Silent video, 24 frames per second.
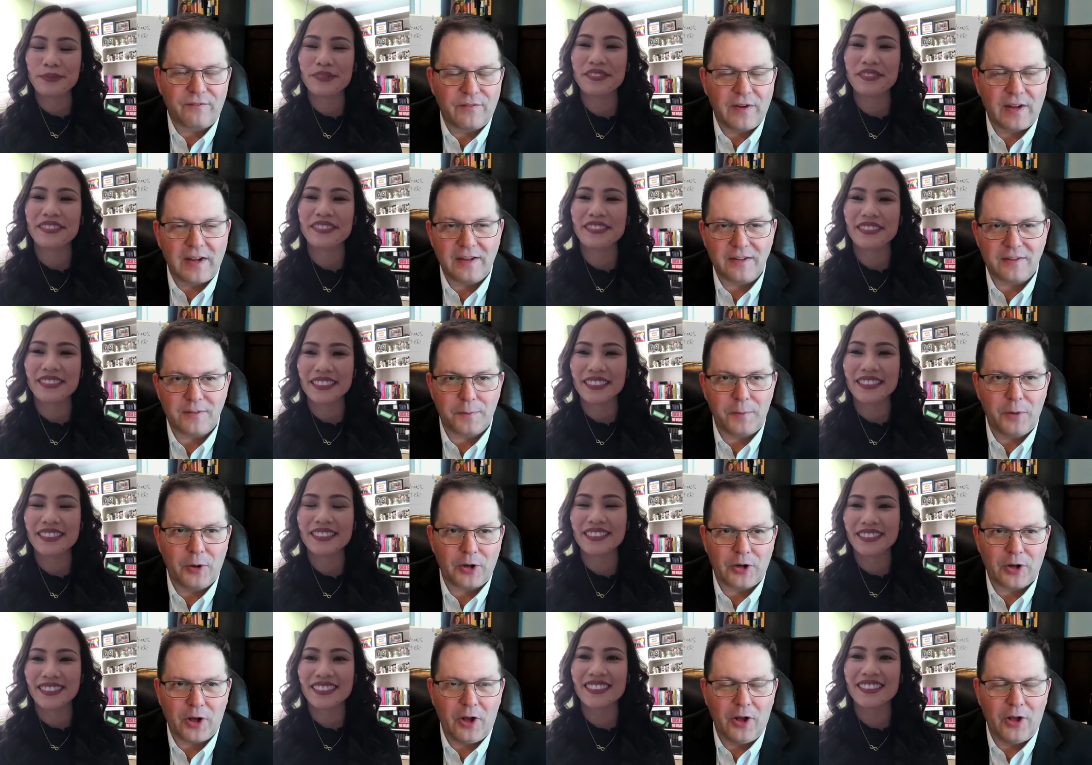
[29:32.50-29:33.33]

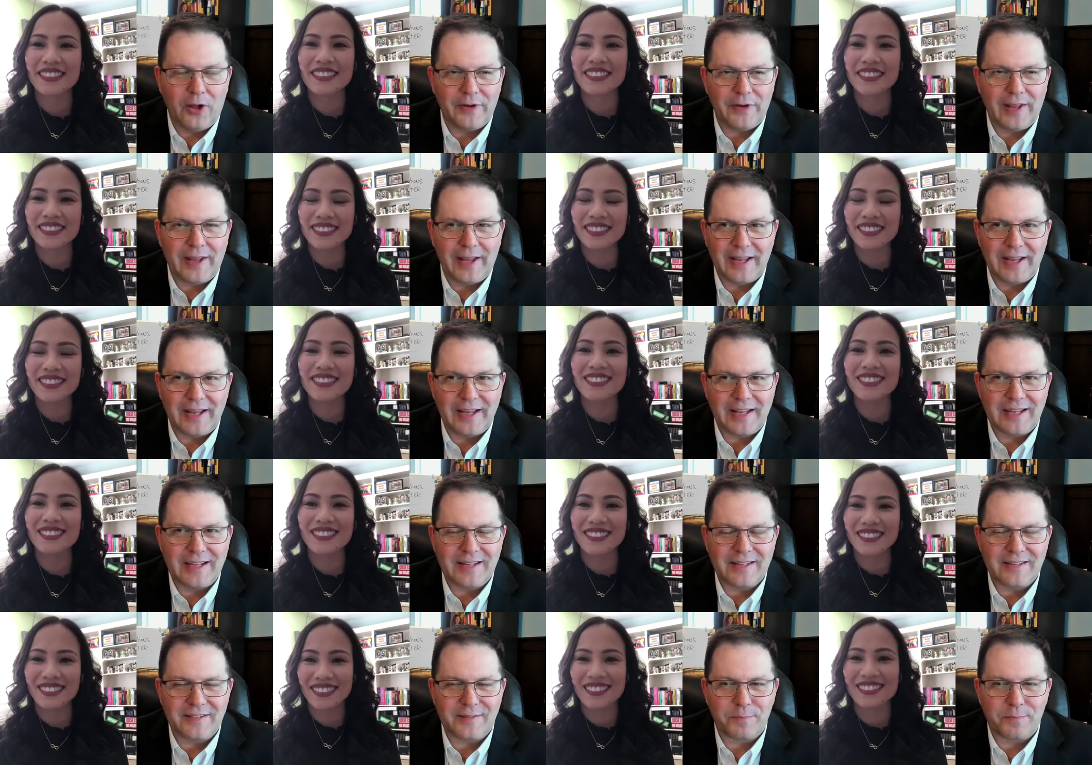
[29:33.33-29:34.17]
Speaker 1: Facebook all day
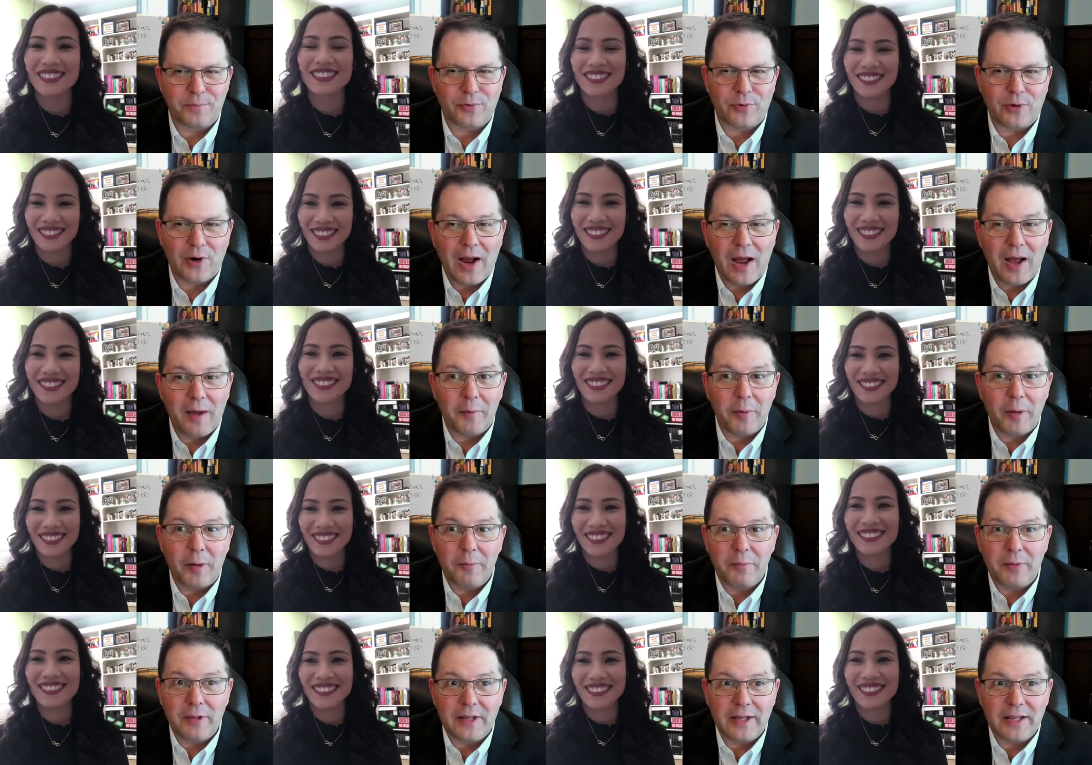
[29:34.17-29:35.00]
is
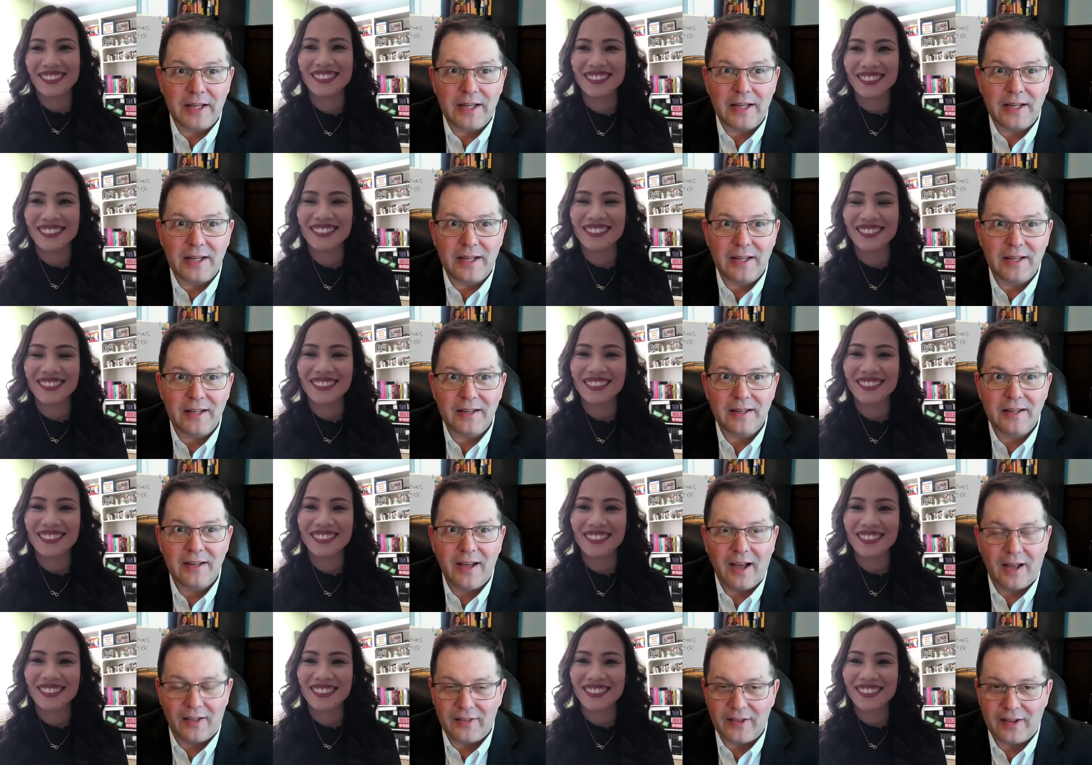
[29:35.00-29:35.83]
probably
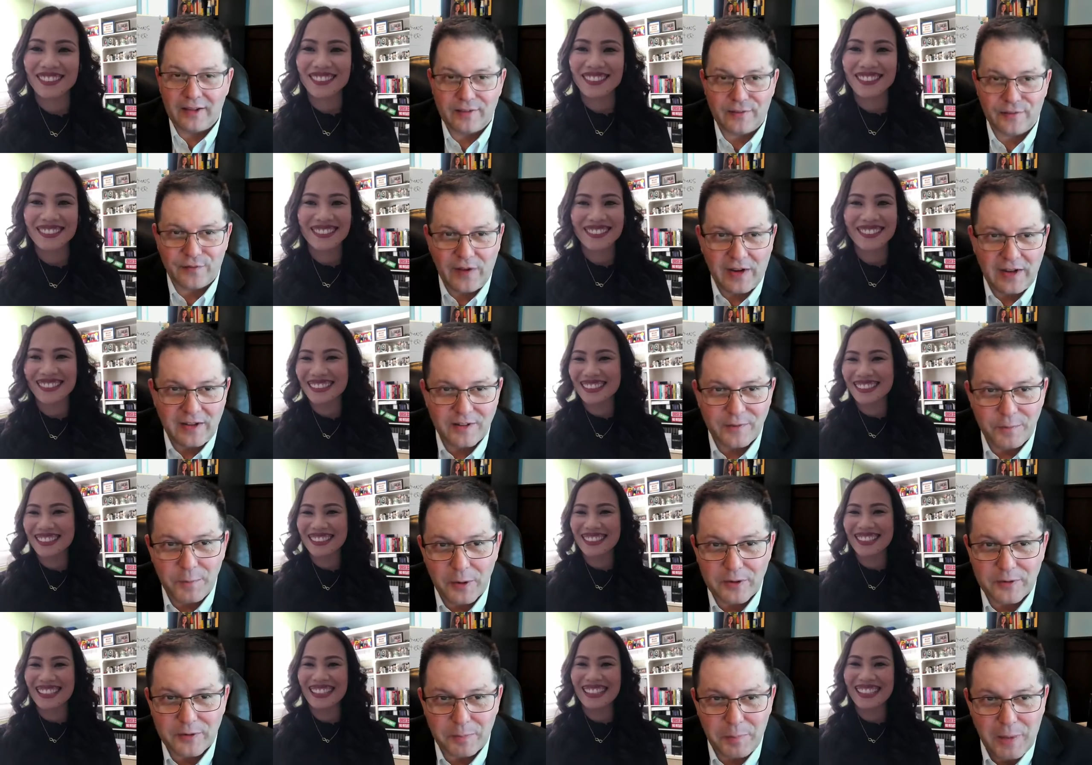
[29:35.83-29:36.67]
unless
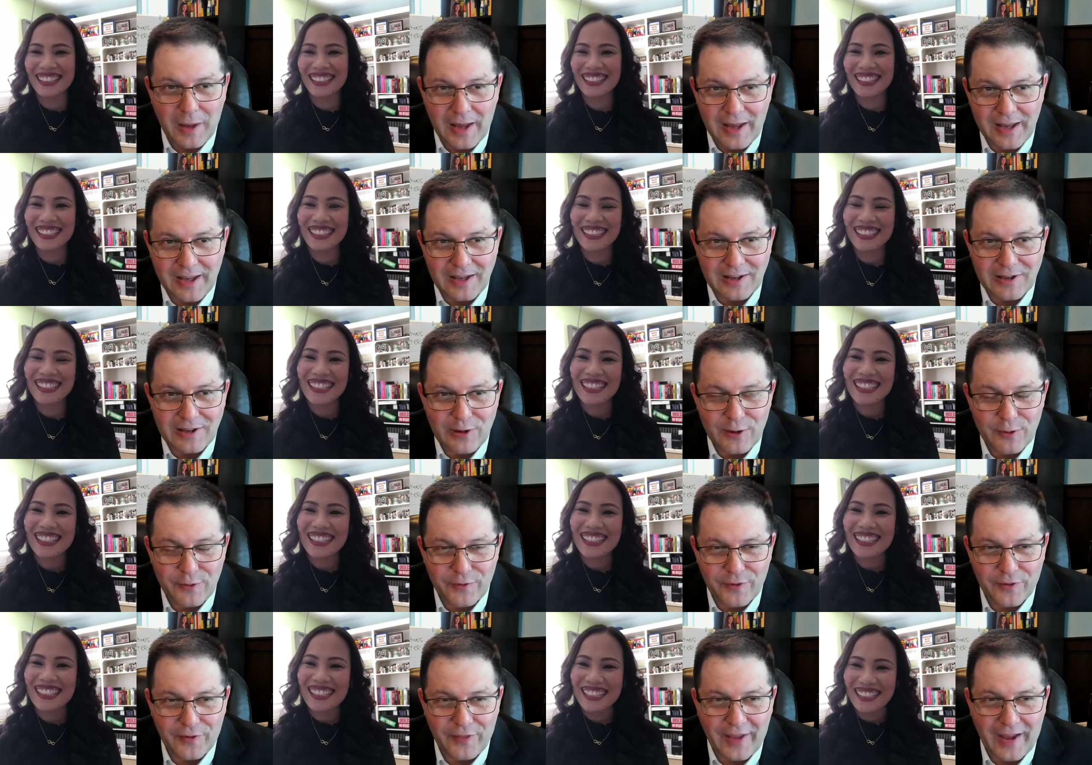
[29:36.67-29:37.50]
Facebook's paying you
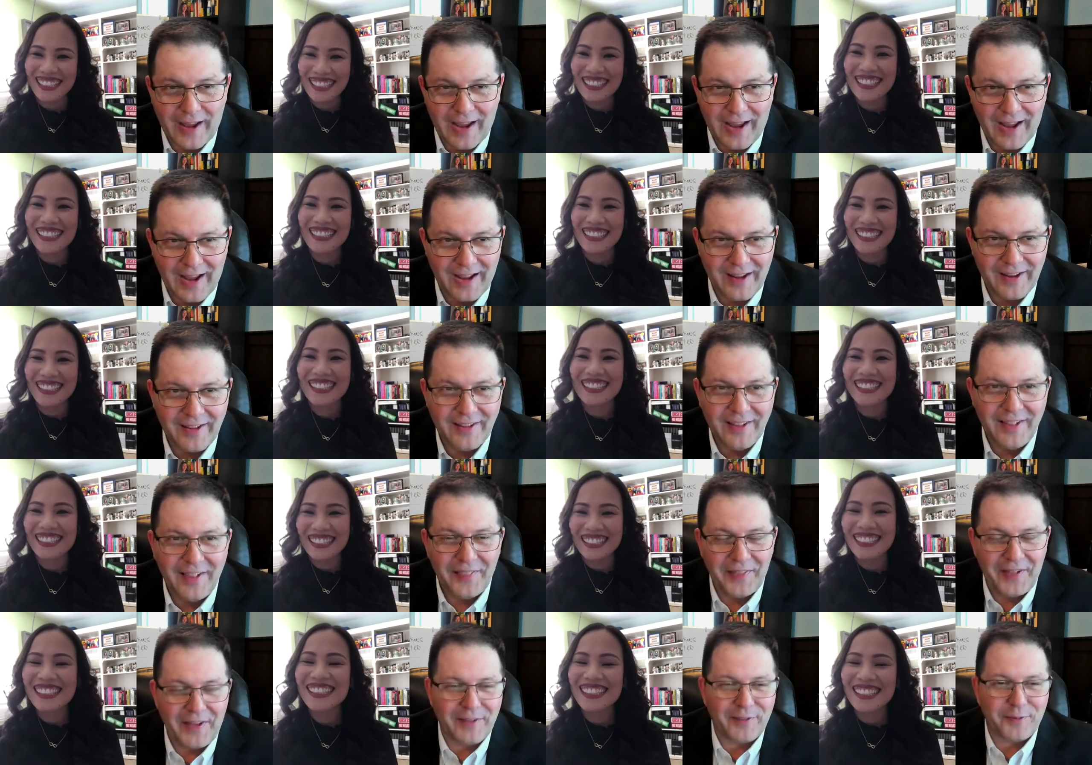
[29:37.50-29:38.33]
for that,
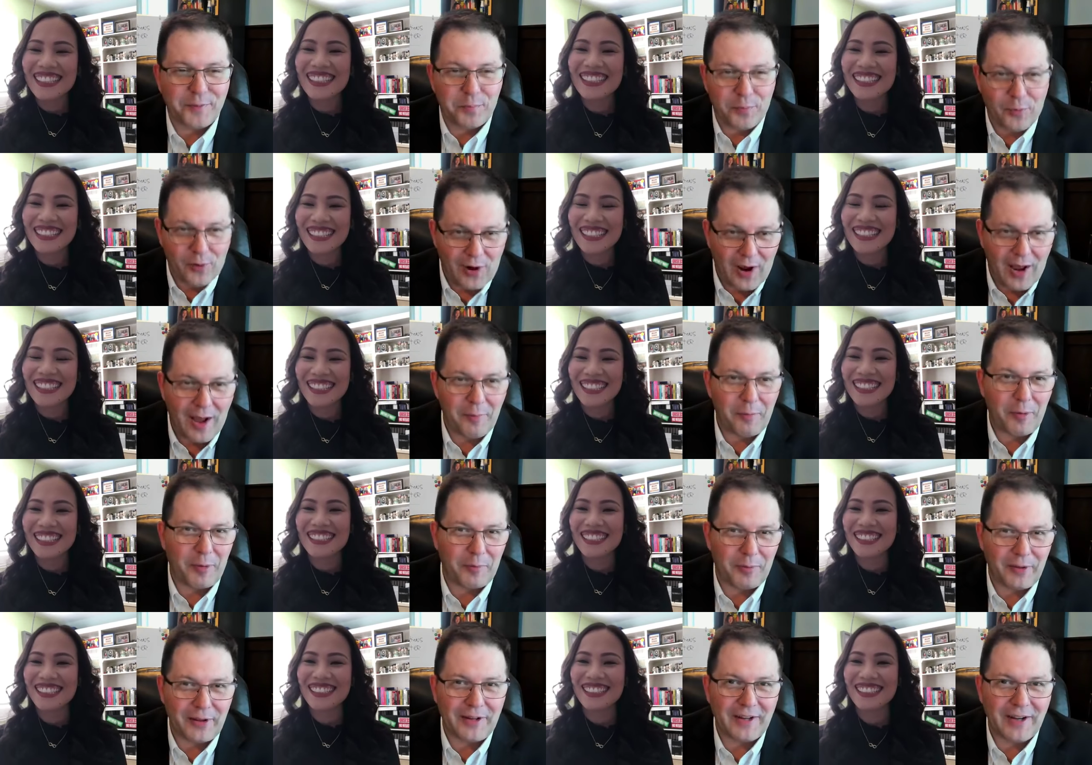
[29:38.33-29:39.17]
that's
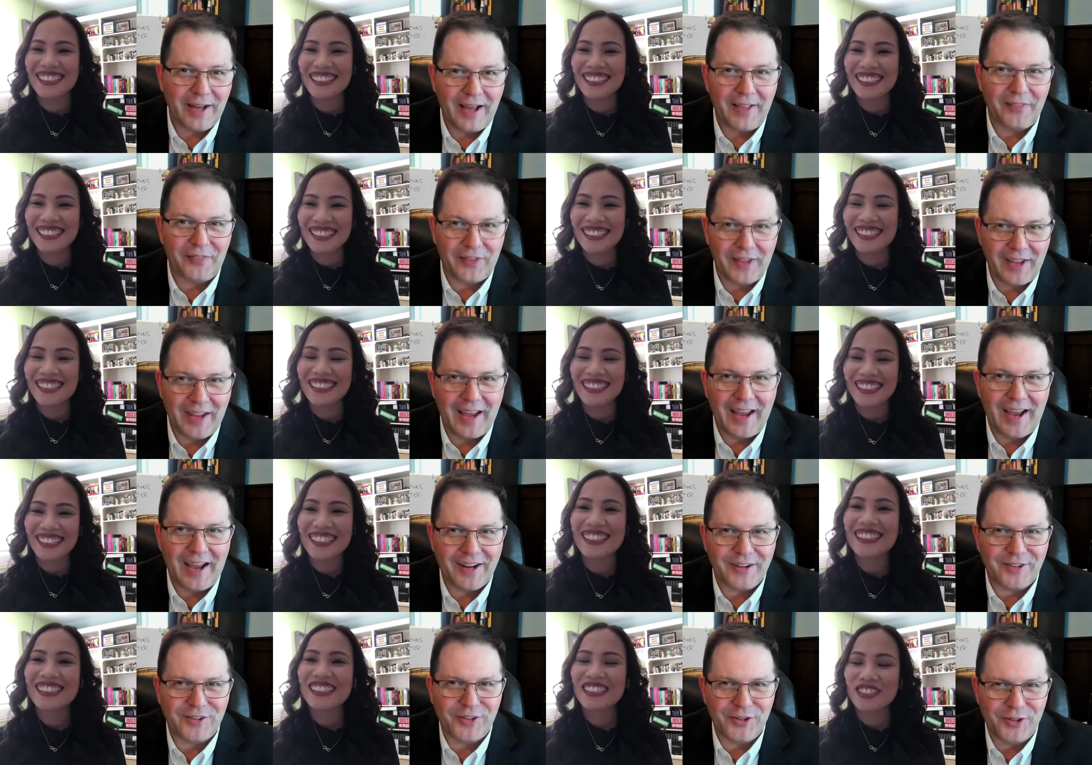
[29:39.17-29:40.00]
probably not the
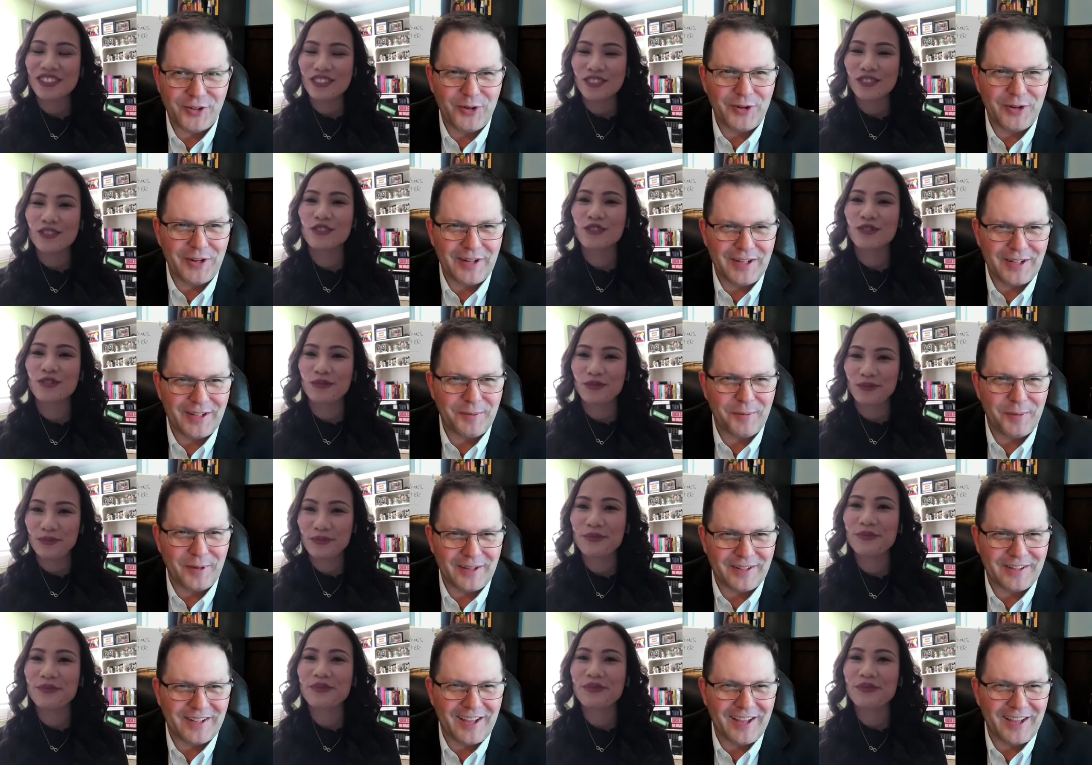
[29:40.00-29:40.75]
action you need to be